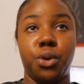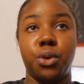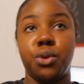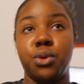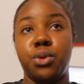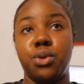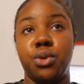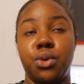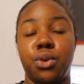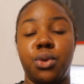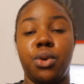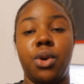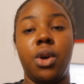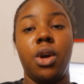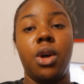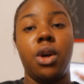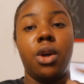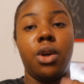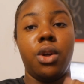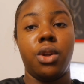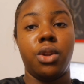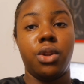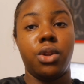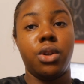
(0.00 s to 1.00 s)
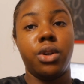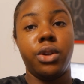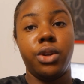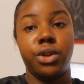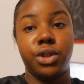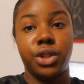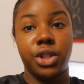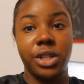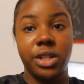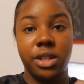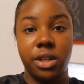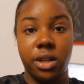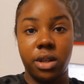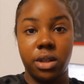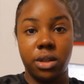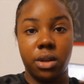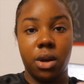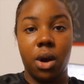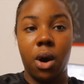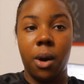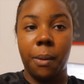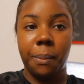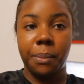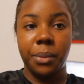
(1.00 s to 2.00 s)
go to the logistic
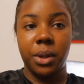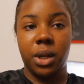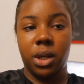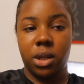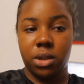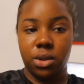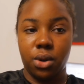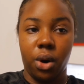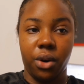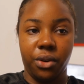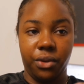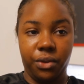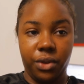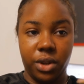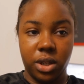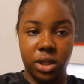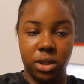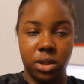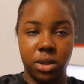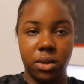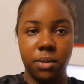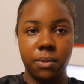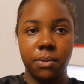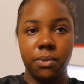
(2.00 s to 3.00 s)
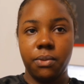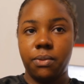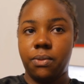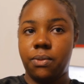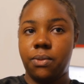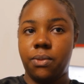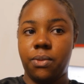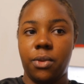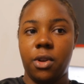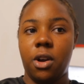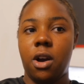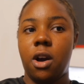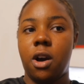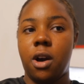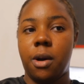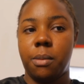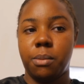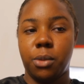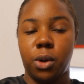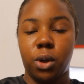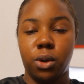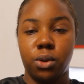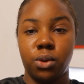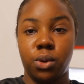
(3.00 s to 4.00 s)
company's office
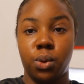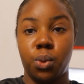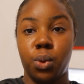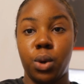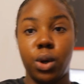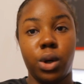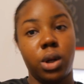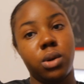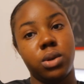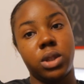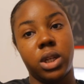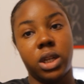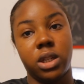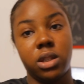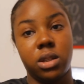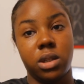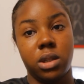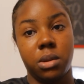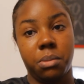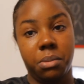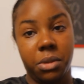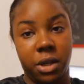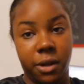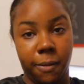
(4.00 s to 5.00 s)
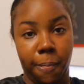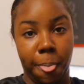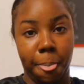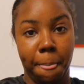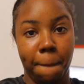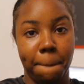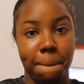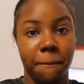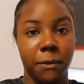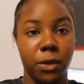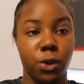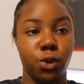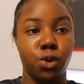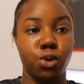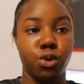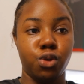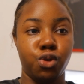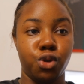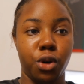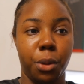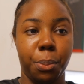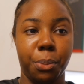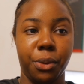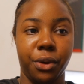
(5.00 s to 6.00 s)
um, the one closest to me to
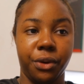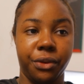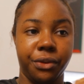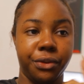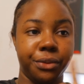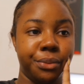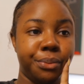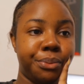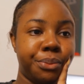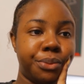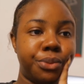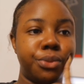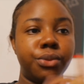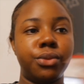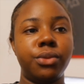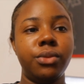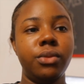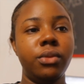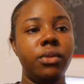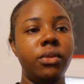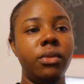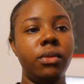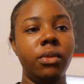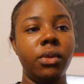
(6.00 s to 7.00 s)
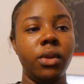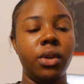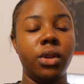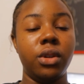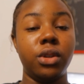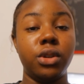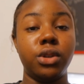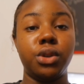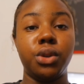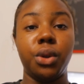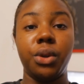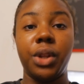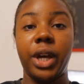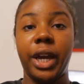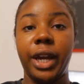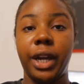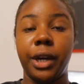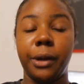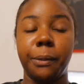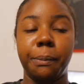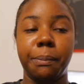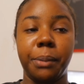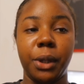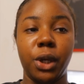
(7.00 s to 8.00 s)
drop off so that i
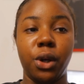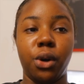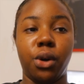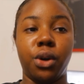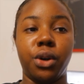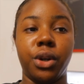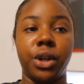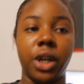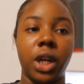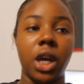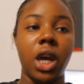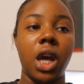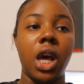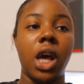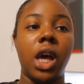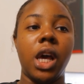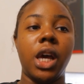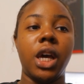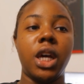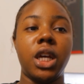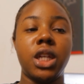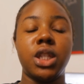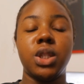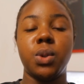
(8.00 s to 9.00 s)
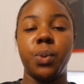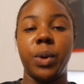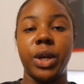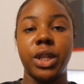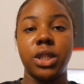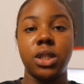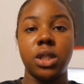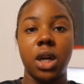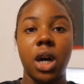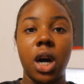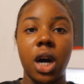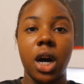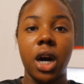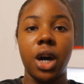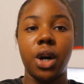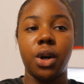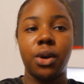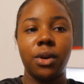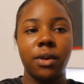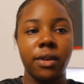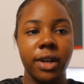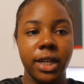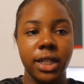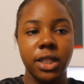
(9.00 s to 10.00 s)
can be on its way to her
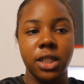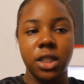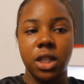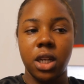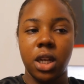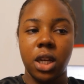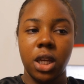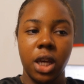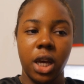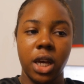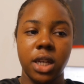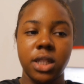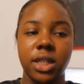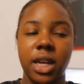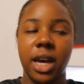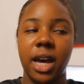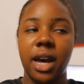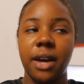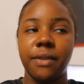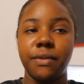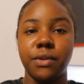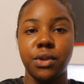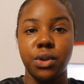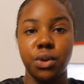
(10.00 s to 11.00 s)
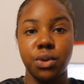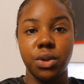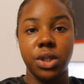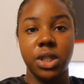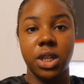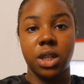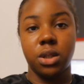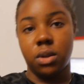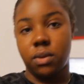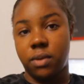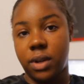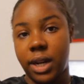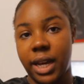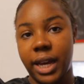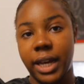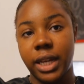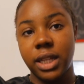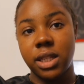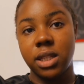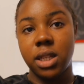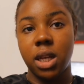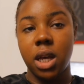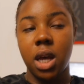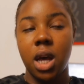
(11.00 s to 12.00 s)
already yes i have new set of
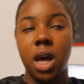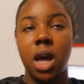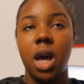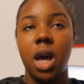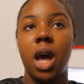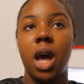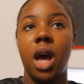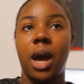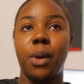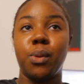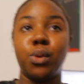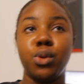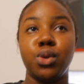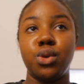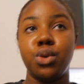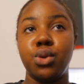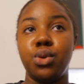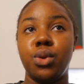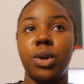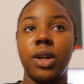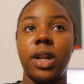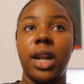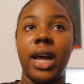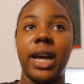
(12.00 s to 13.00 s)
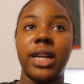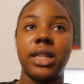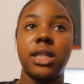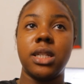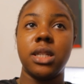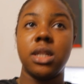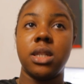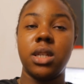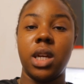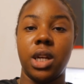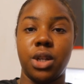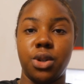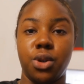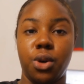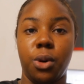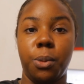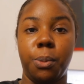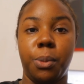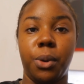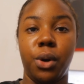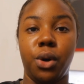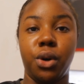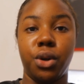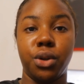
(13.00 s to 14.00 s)
lights i want to do a lighting
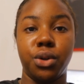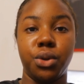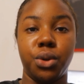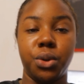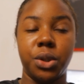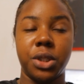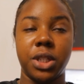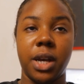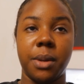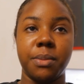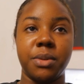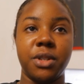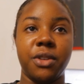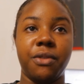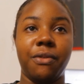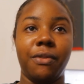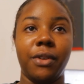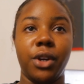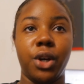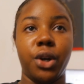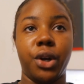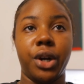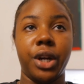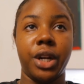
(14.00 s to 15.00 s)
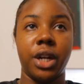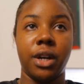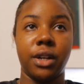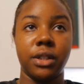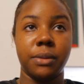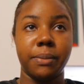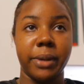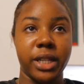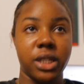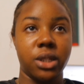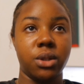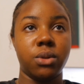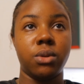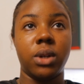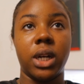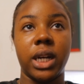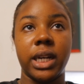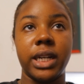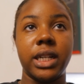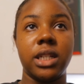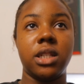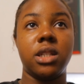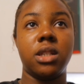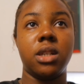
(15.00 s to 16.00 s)
setup but god knows that i'm still figuring out my new
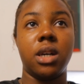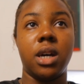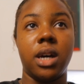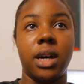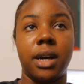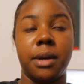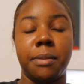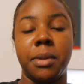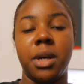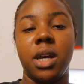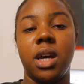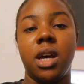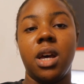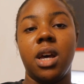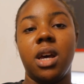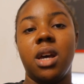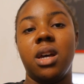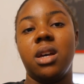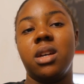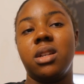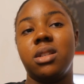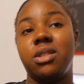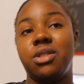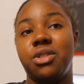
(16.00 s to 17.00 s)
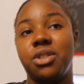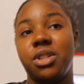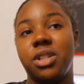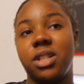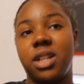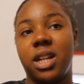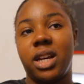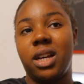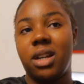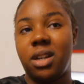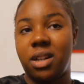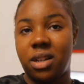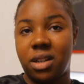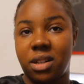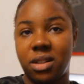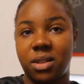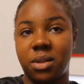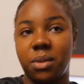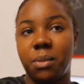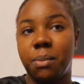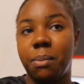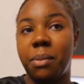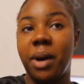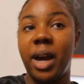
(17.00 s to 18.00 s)
lights um, it's just like
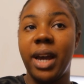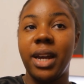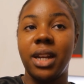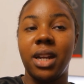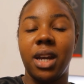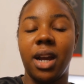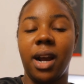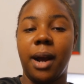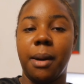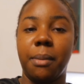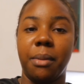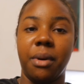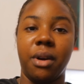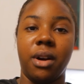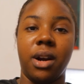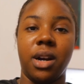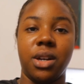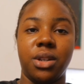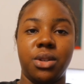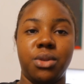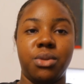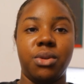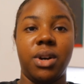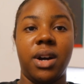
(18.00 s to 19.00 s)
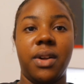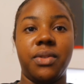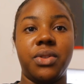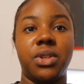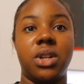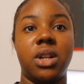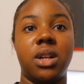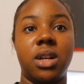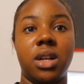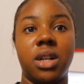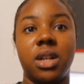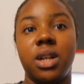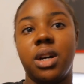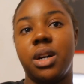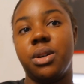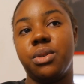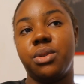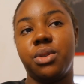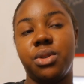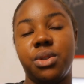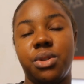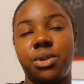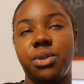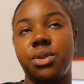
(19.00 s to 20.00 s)
buying a camera you have to learn how
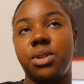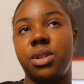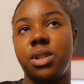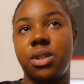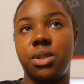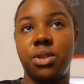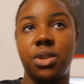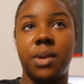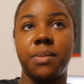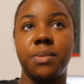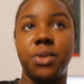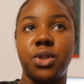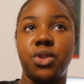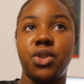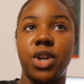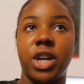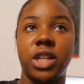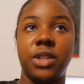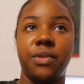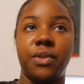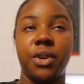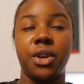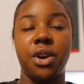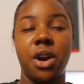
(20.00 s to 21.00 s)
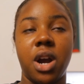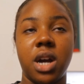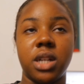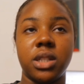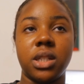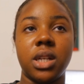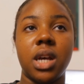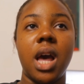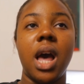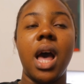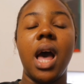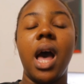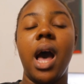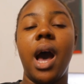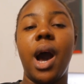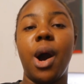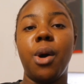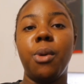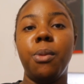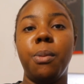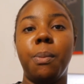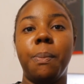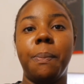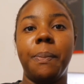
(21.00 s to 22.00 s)
to use it so i'm still trying to figure out
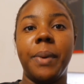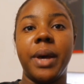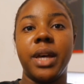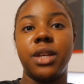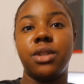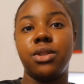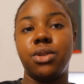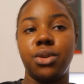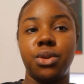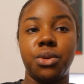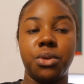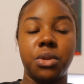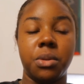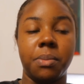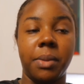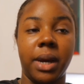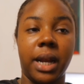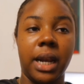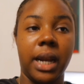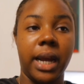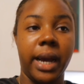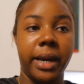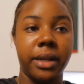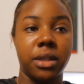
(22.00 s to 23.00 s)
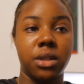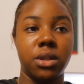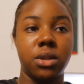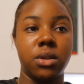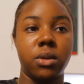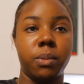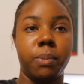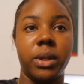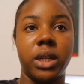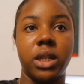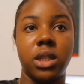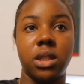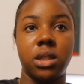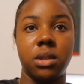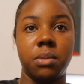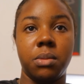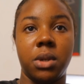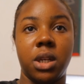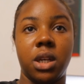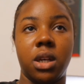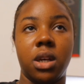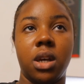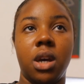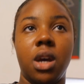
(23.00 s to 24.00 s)
how best to use my lights to please
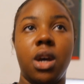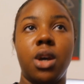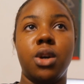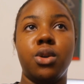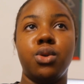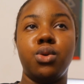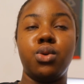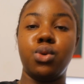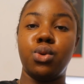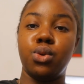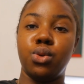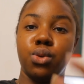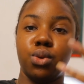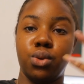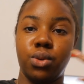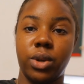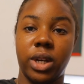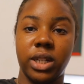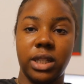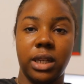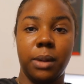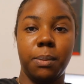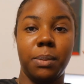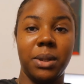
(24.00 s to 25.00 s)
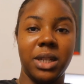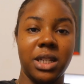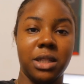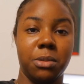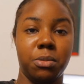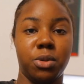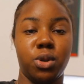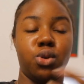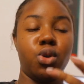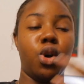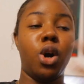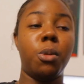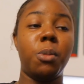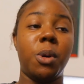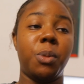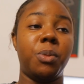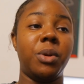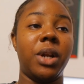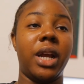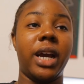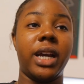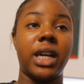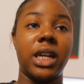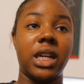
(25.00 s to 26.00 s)
me to i said please me to come up
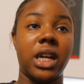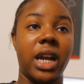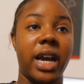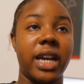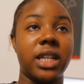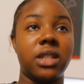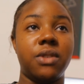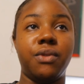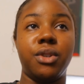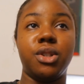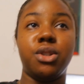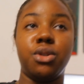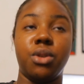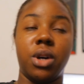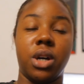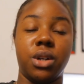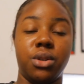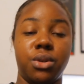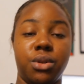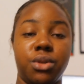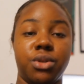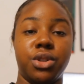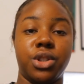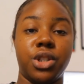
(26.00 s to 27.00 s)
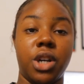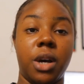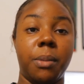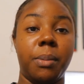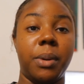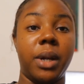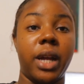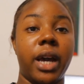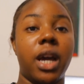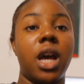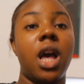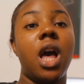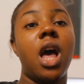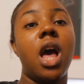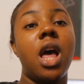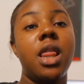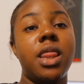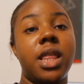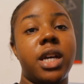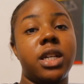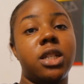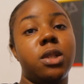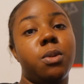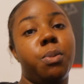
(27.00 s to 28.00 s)
with like a nice video and all sharp but like
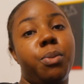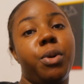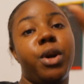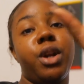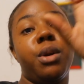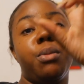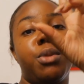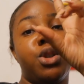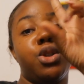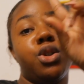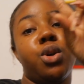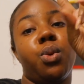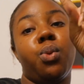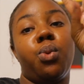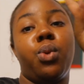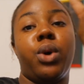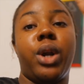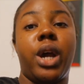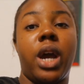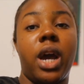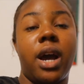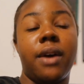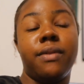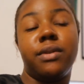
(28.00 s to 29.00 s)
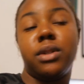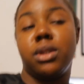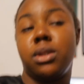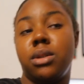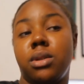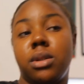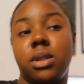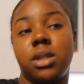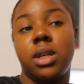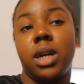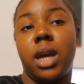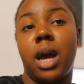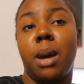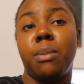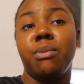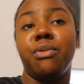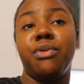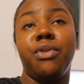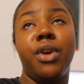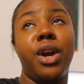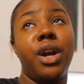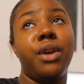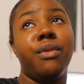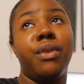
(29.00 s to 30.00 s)
that's pretty much what i have to do today i'm
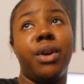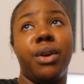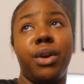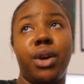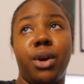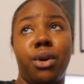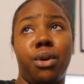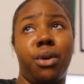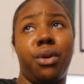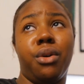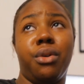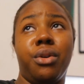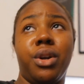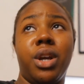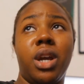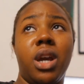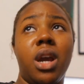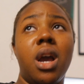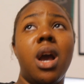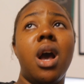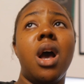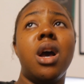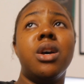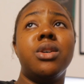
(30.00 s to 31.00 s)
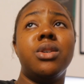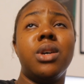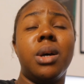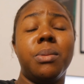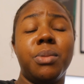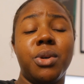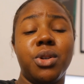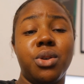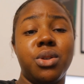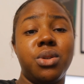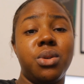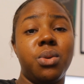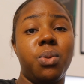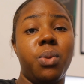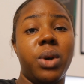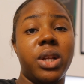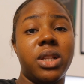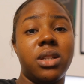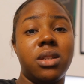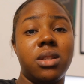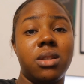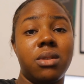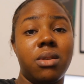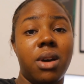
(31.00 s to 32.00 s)
very very hungry so i'm just going to
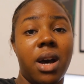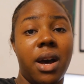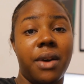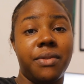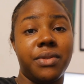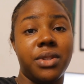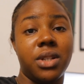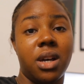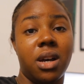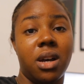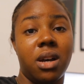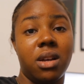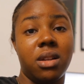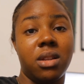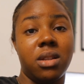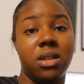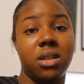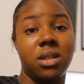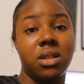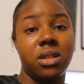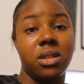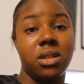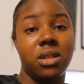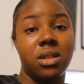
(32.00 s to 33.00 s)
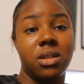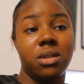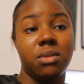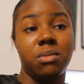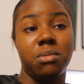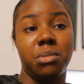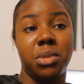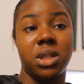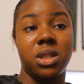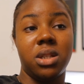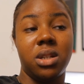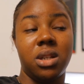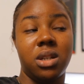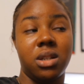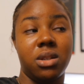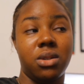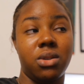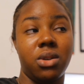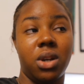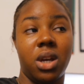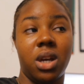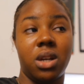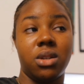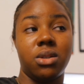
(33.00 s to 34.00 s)
wait till after this meeting
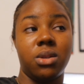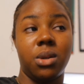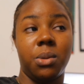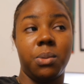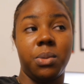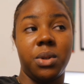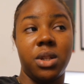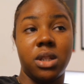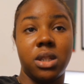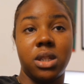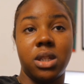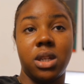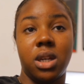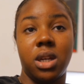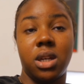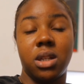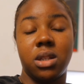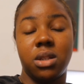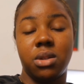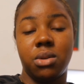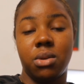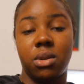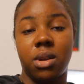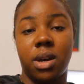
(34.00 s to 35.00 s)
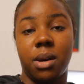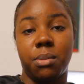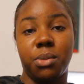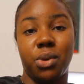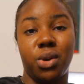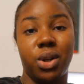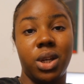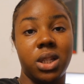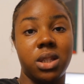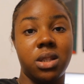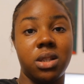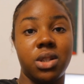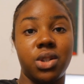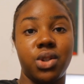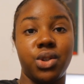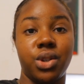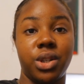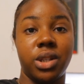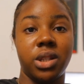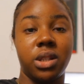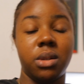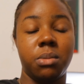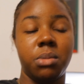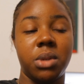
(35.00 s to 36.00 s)
to get something to eat so that i'm not eating
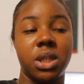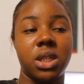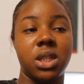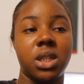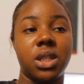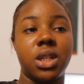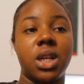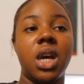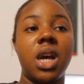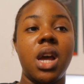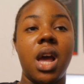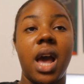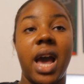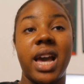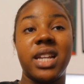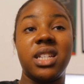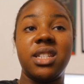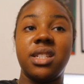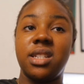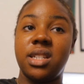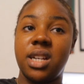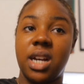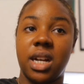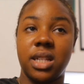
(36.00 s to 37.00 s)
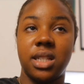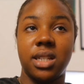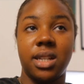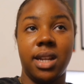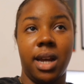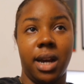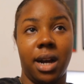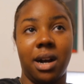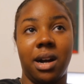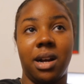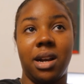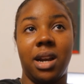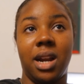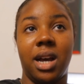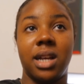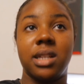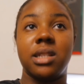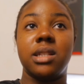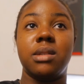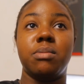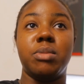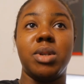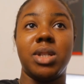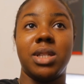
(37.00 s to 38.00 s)
during the meeting i did that in like our
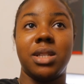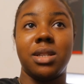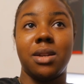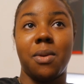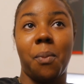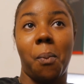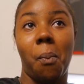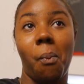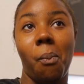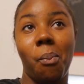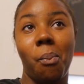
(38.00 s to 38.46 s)
last meeting